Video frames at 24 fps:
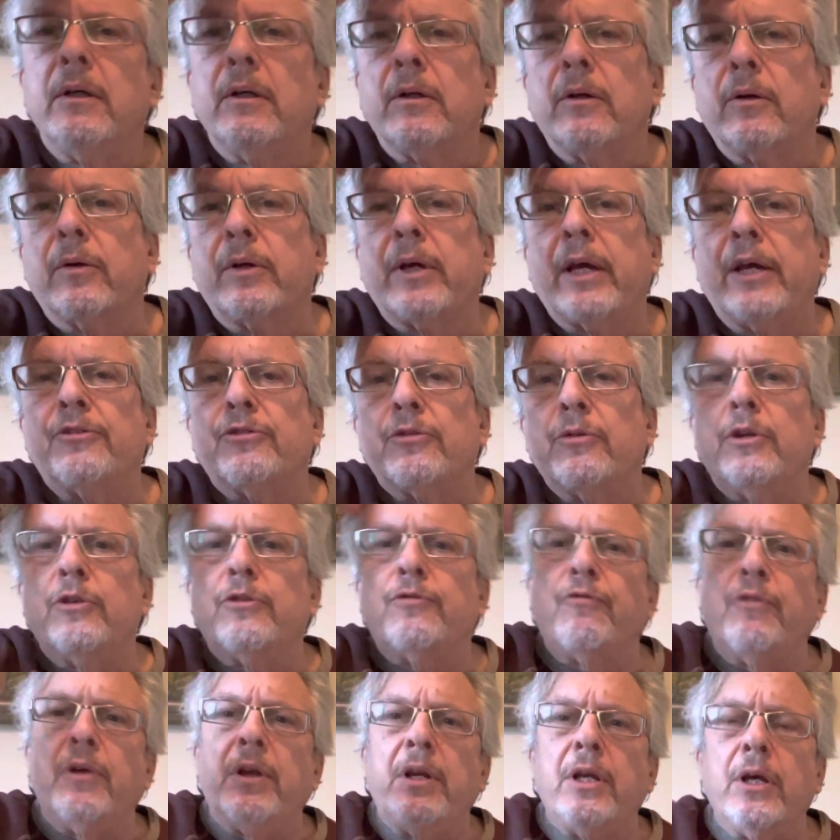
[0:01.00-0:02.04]
Okay, so this
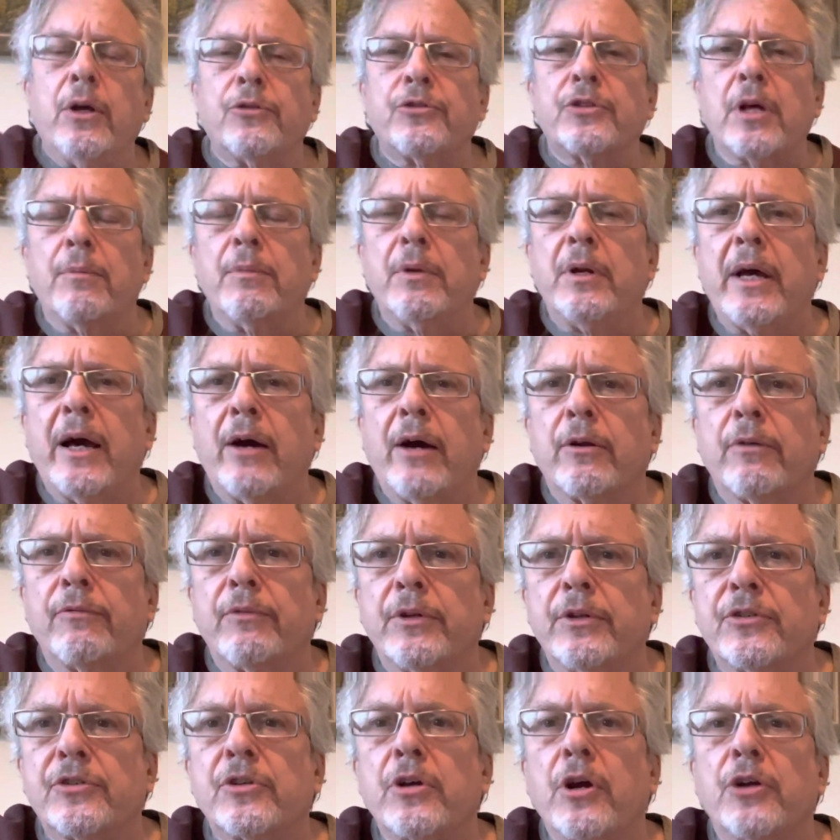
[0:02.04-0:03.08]
video is coming out of a
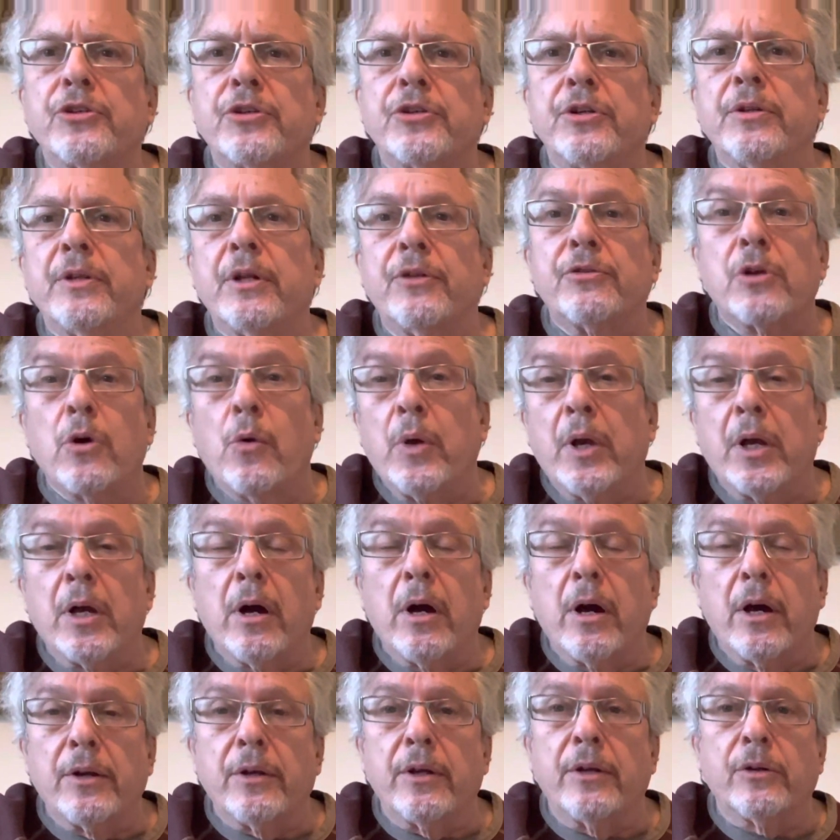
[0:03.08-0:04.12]
discussion that's going
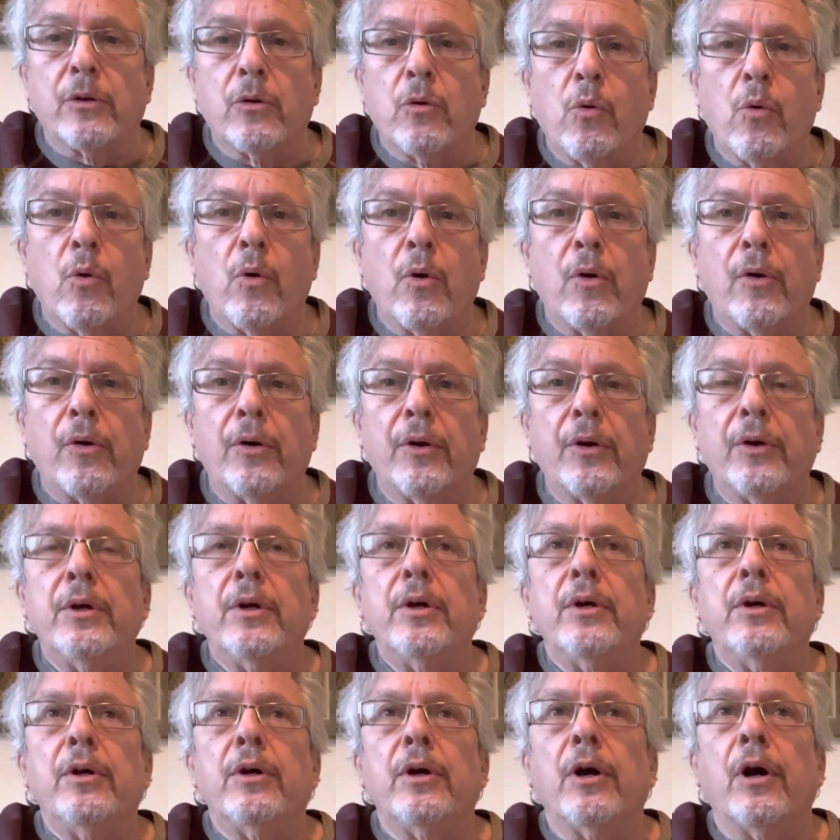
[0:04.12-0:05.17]
on Quora
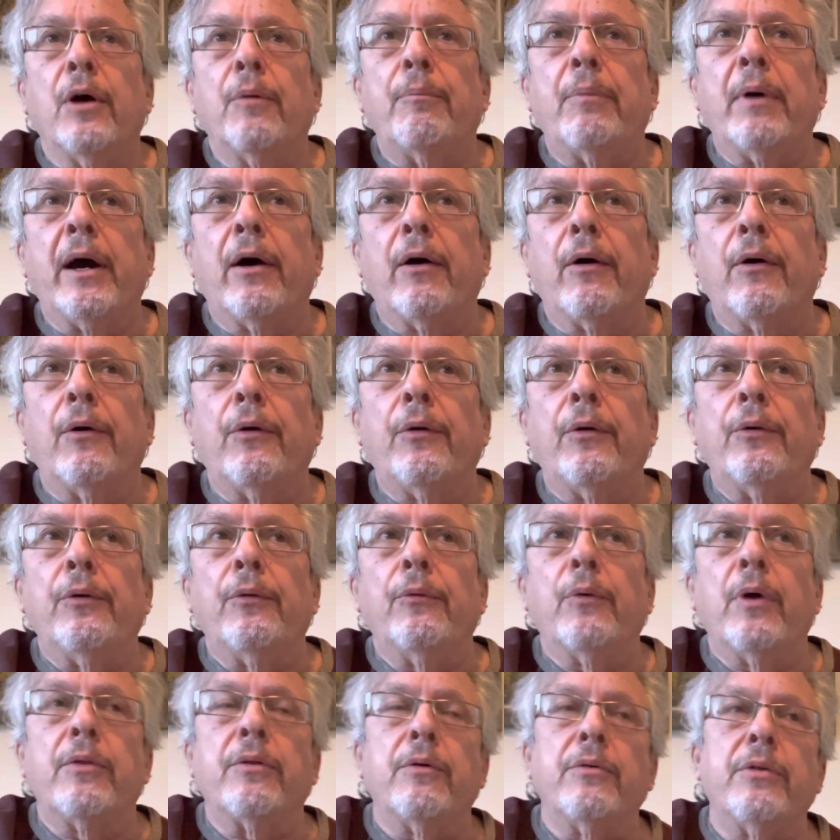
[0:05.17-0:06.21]
about
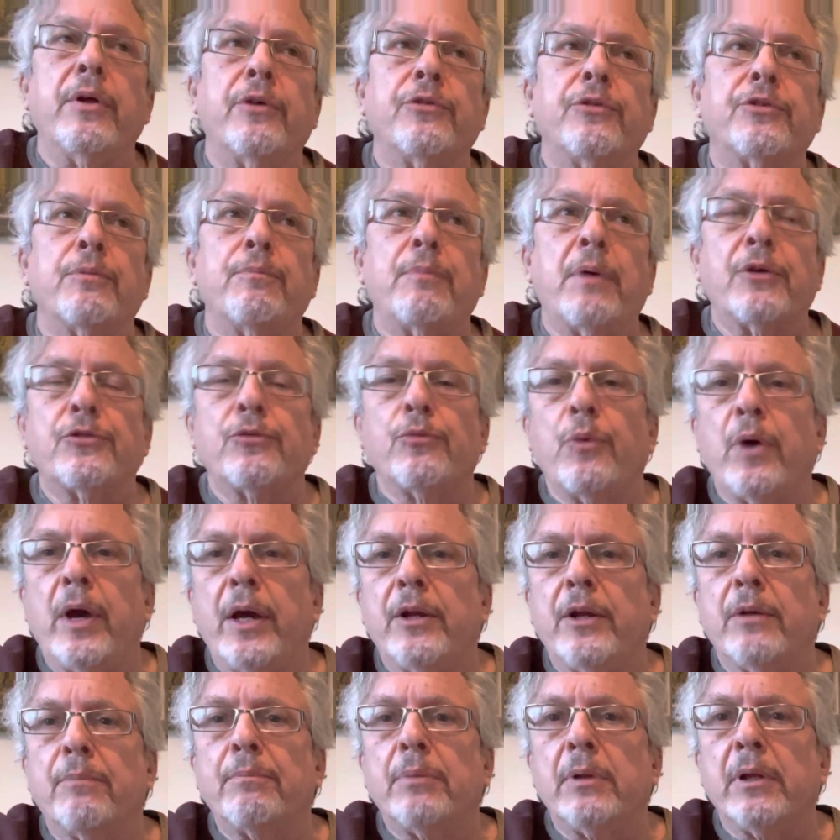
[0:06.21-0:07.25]
whether there's a best
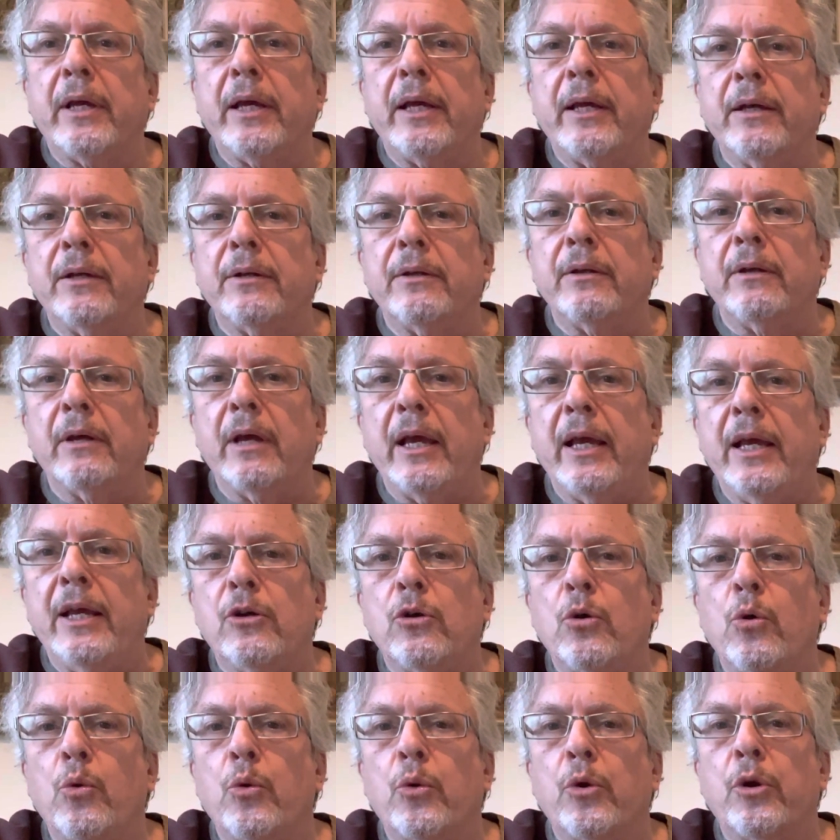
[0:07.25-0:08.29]
way to play an A
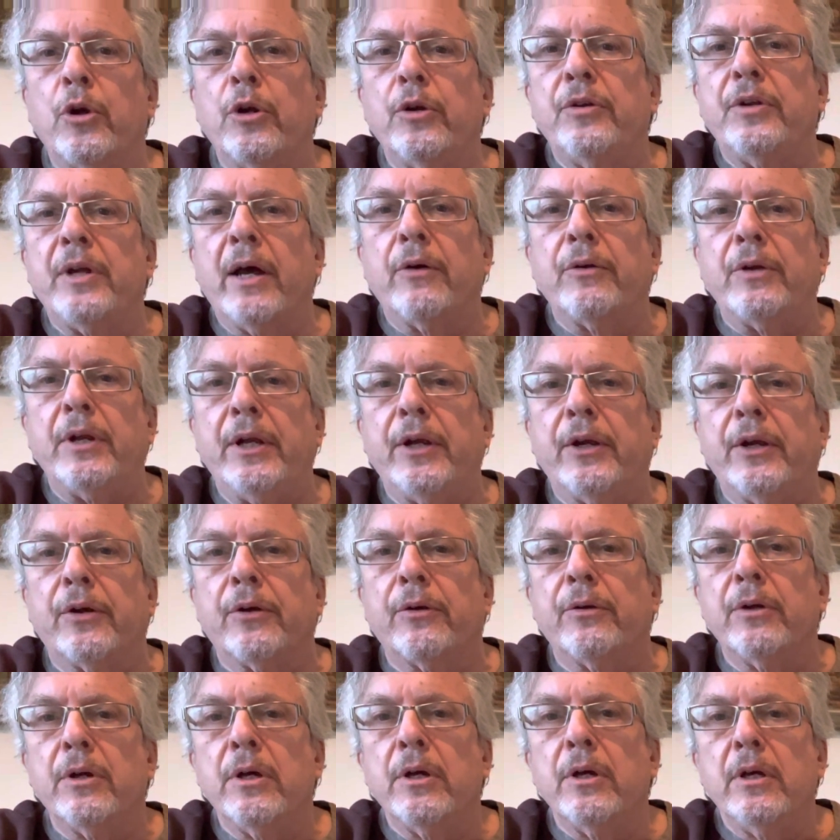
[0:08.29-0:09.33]
chord down
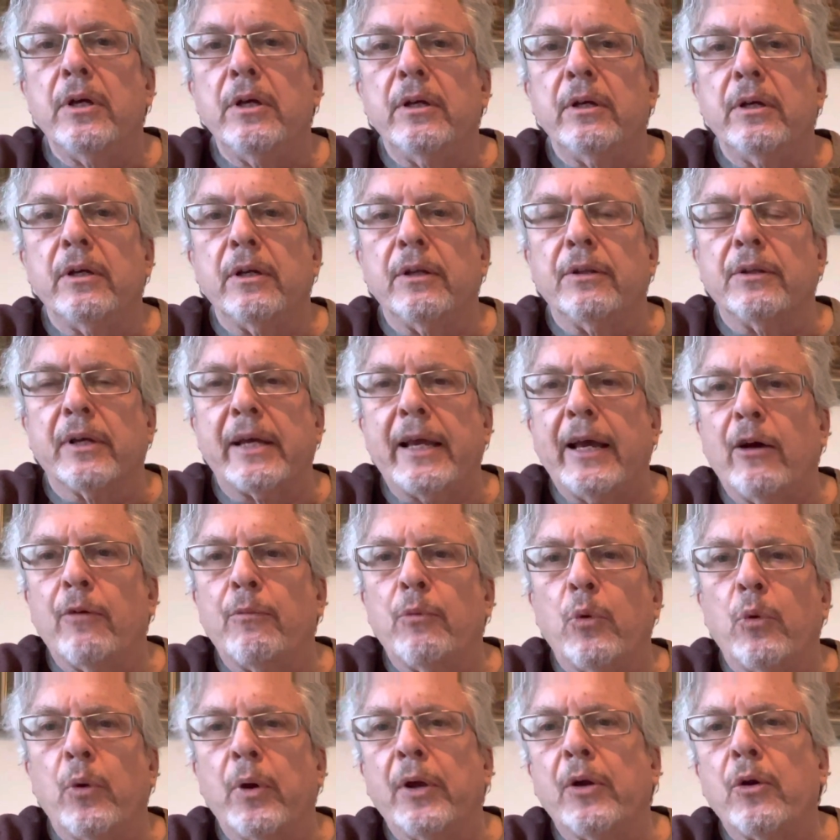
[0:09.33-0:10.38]
here in the
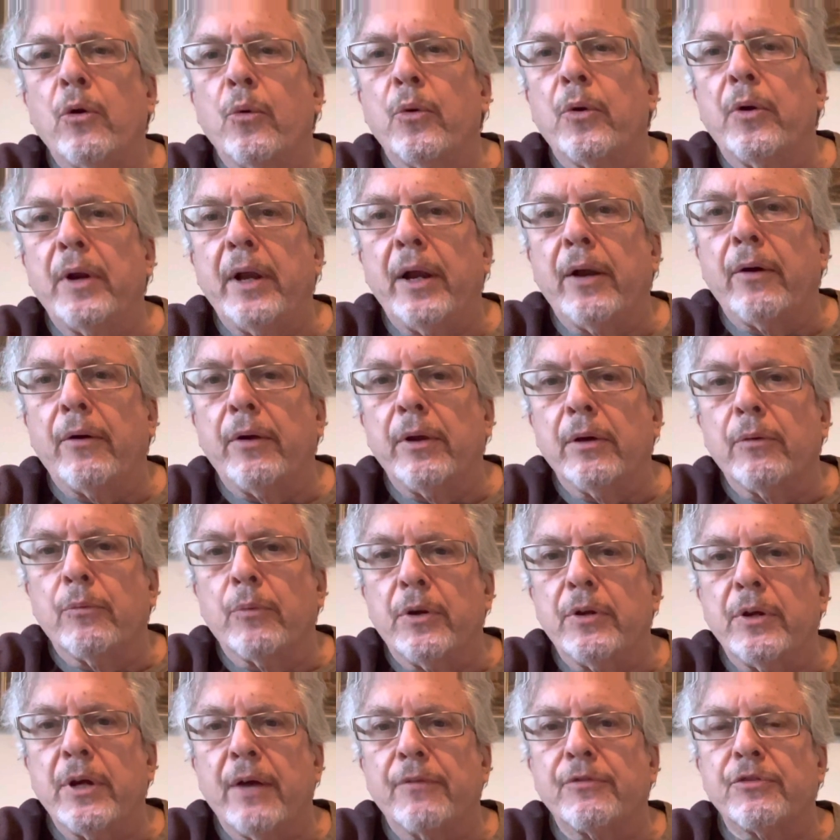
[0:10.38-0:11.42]
cowboy chord area
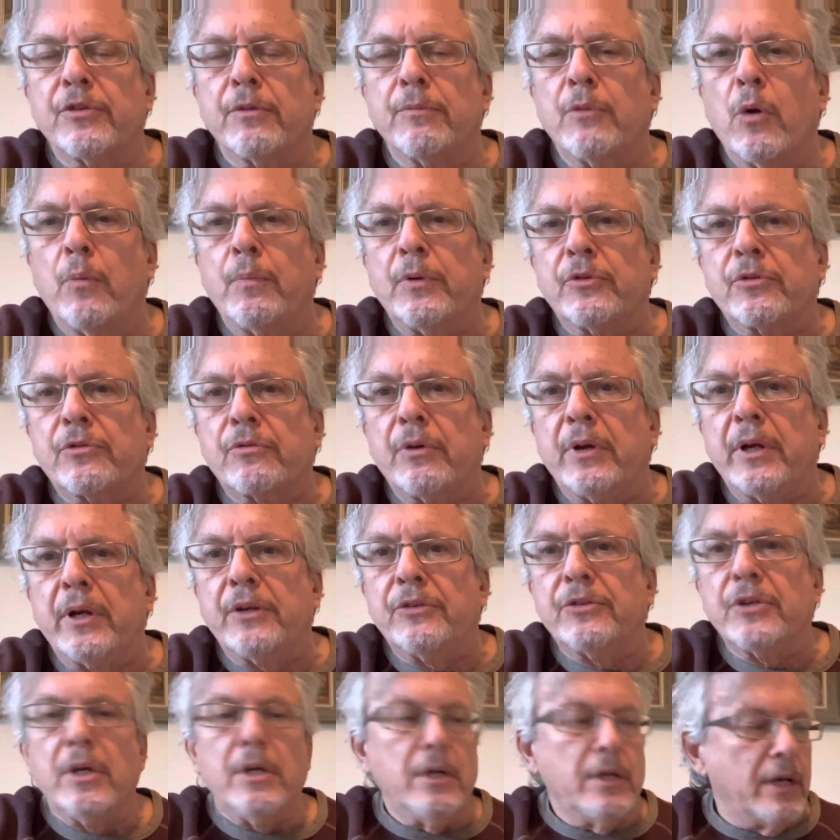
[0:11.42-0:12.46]
where you have some open strings.